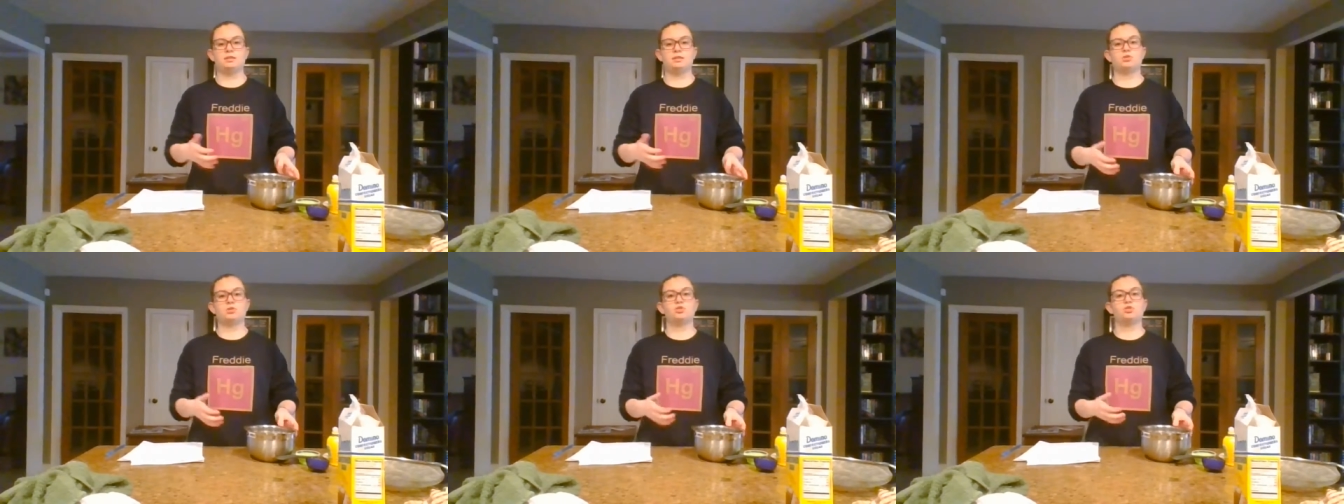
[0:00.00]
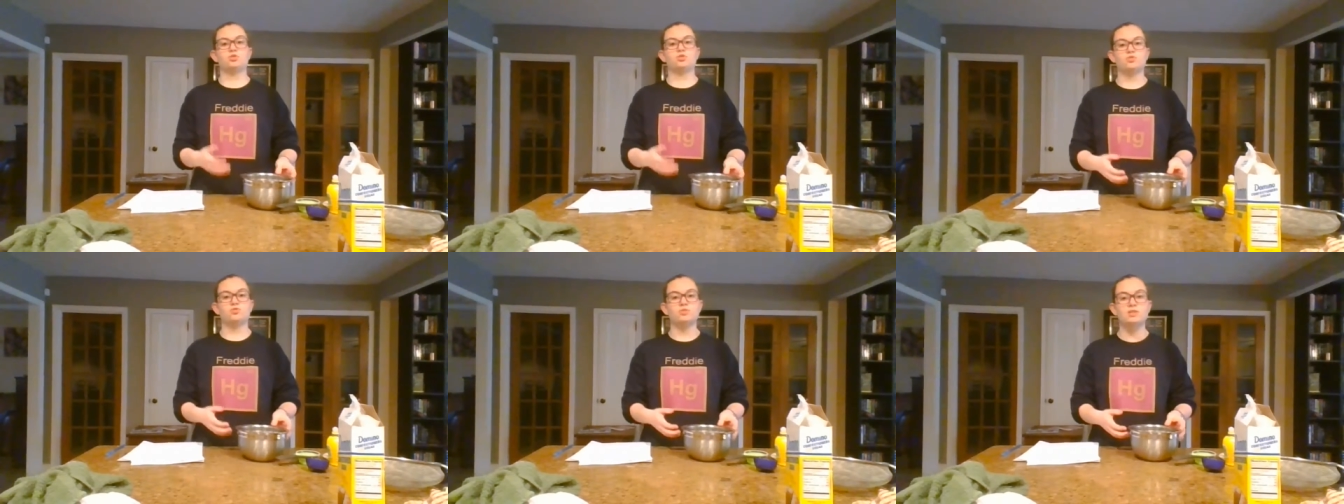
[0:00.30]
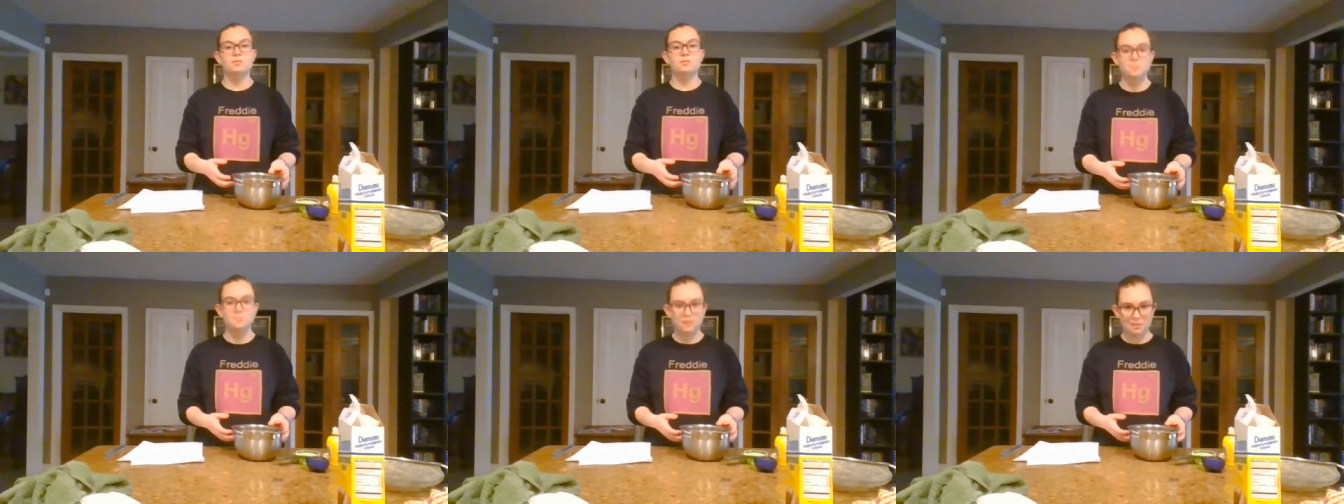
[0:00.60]

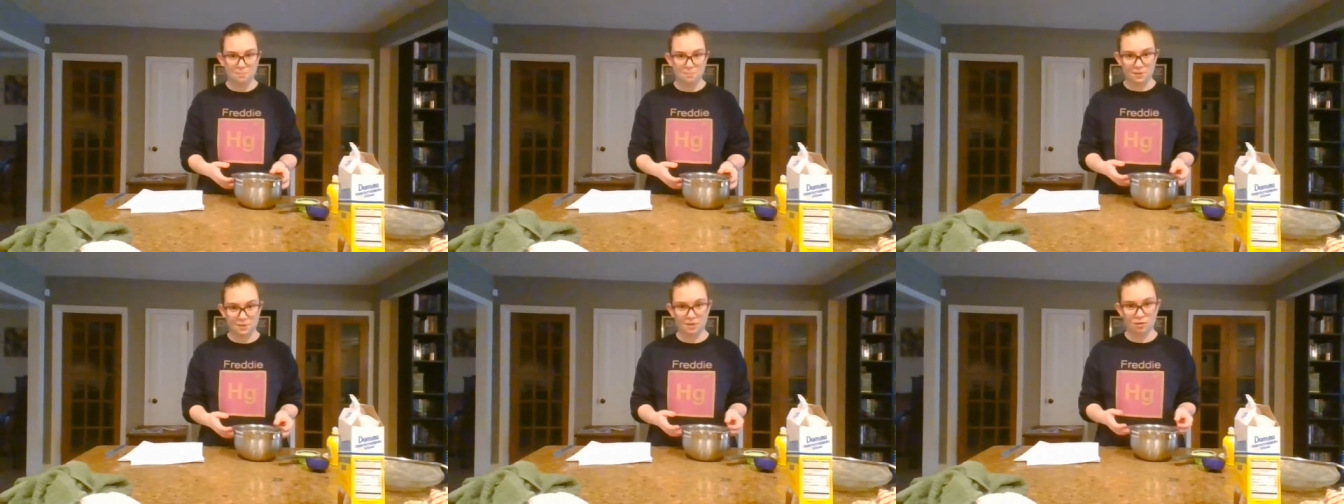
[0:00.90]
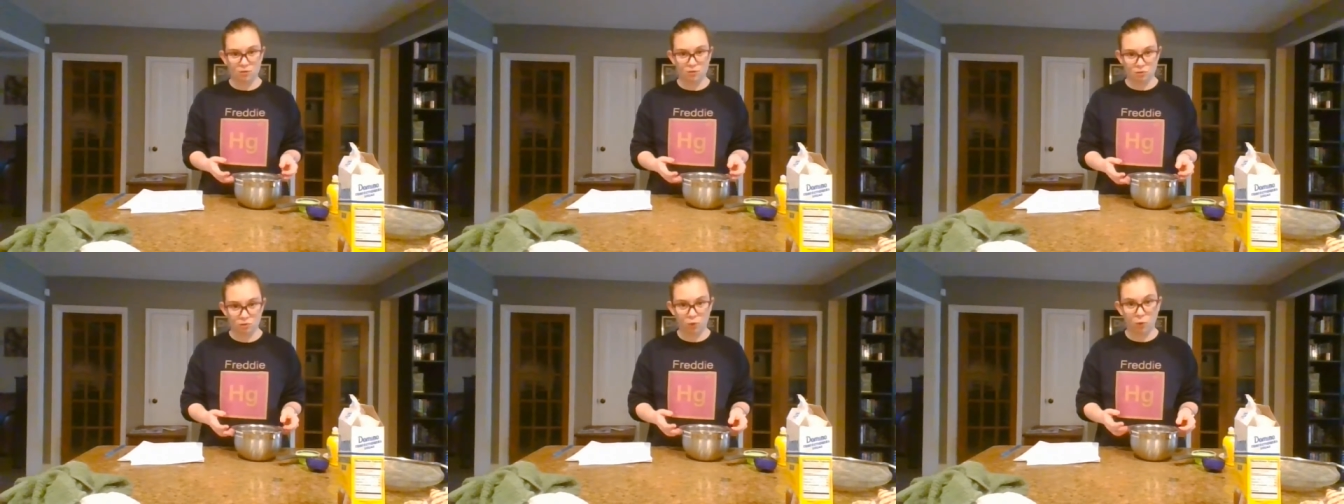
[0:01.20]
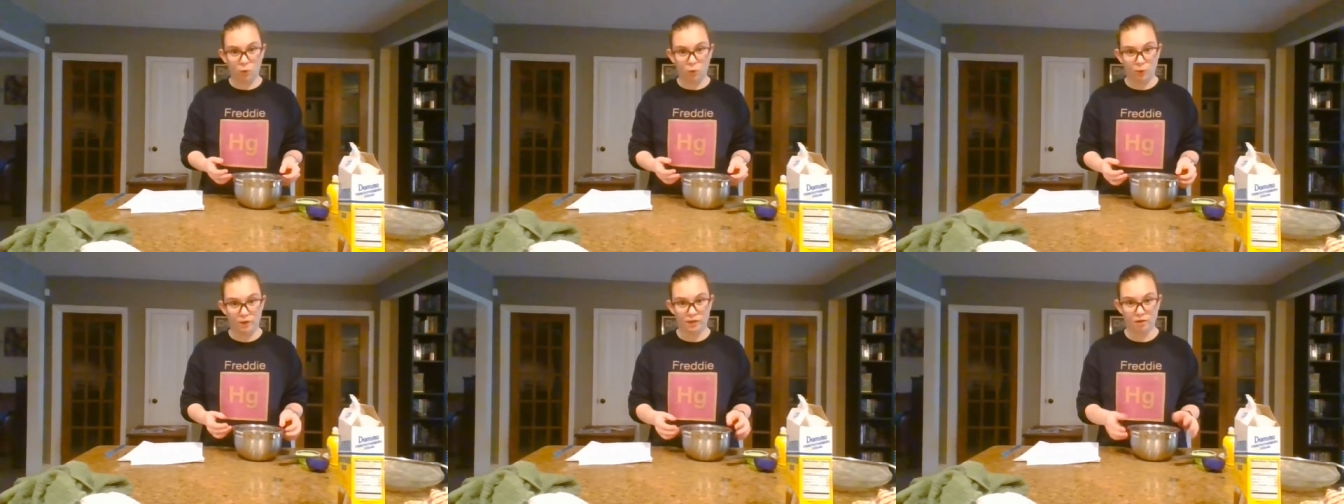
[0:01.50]
extremely big
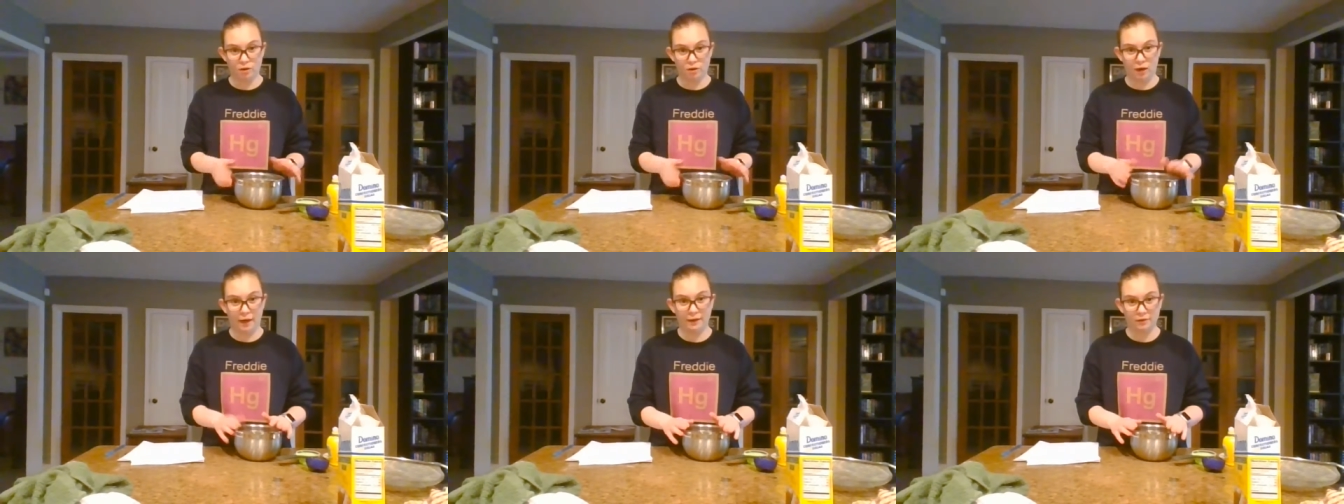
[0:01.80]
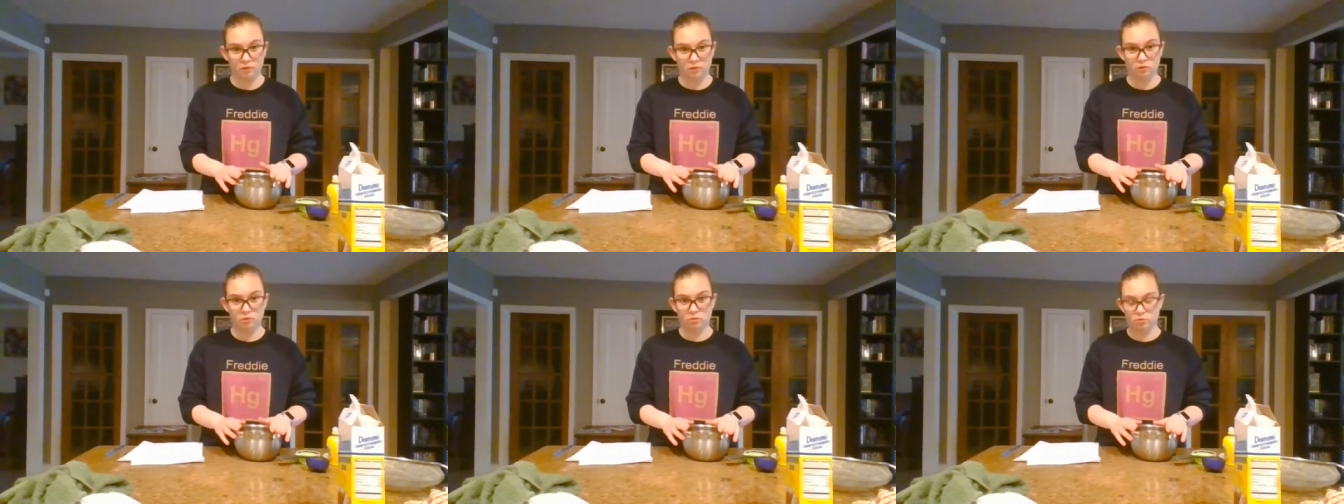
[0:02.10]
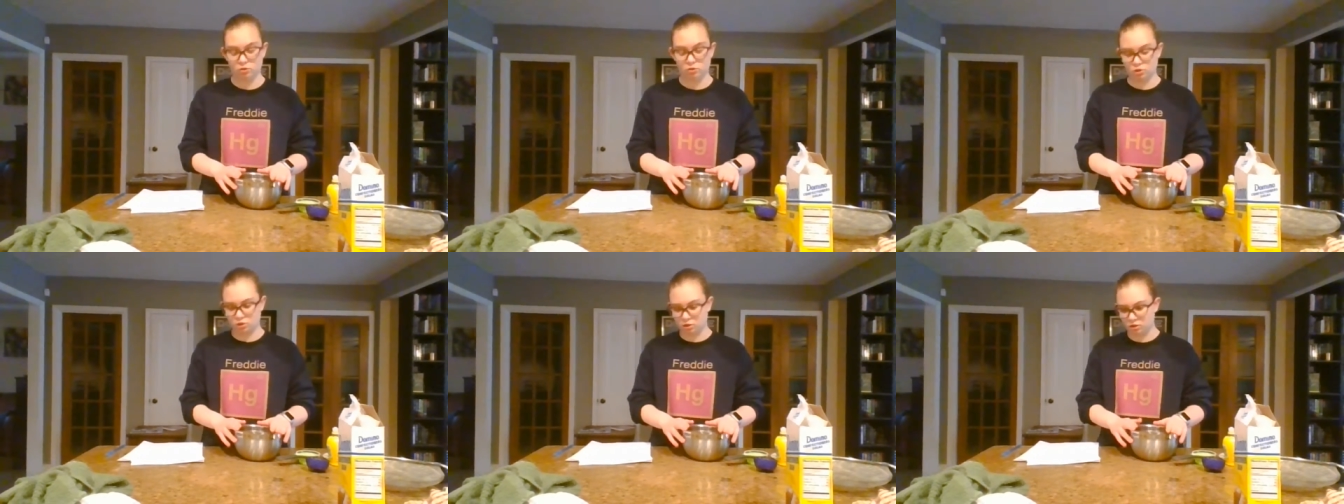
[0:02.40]
role in our
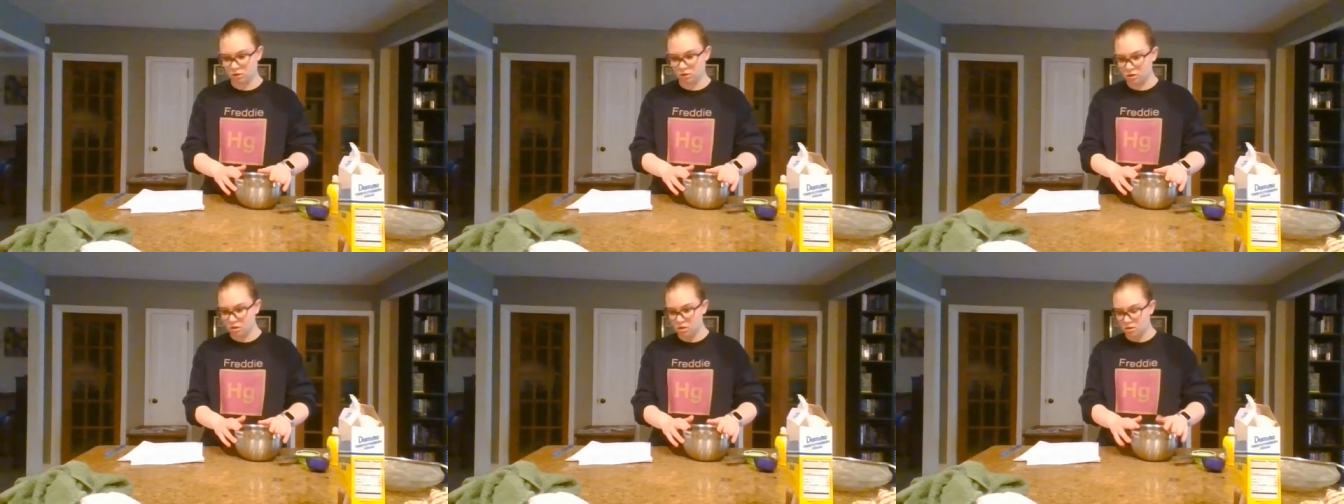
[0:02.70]
agriculture.